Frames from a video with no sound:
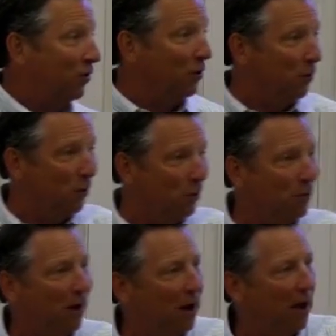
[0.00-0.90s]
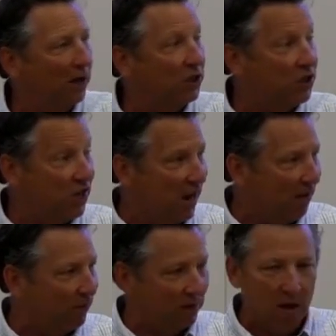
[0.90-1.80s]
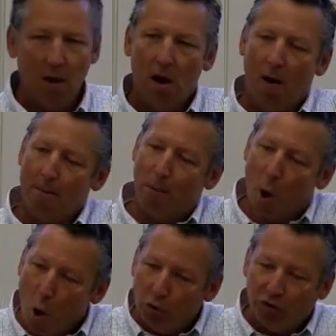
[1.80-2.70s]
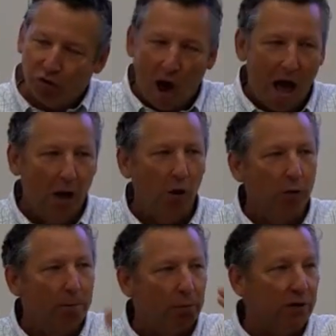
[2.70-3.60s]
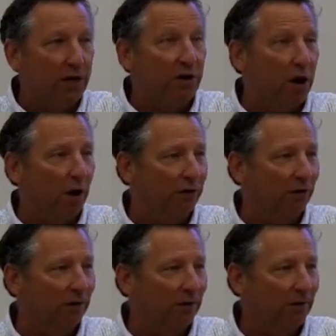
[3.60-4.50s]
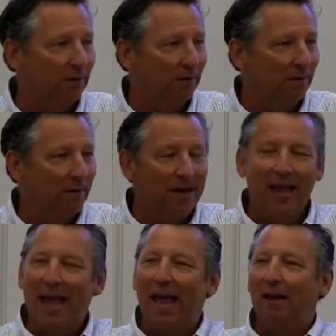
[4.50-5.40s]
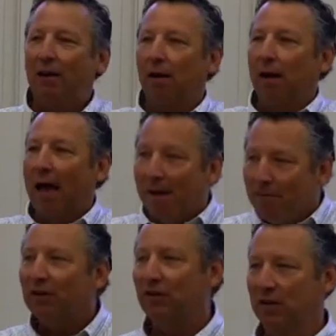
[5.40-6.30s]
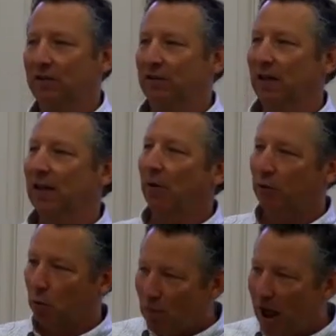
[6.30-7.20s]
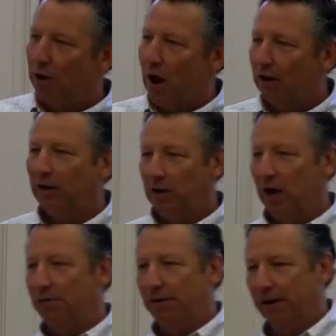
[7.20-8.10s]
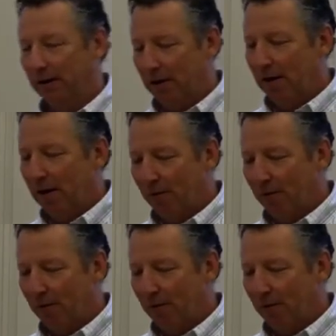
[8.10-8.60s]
to a shift post child, pre adult. And ever since then, that was around 1900,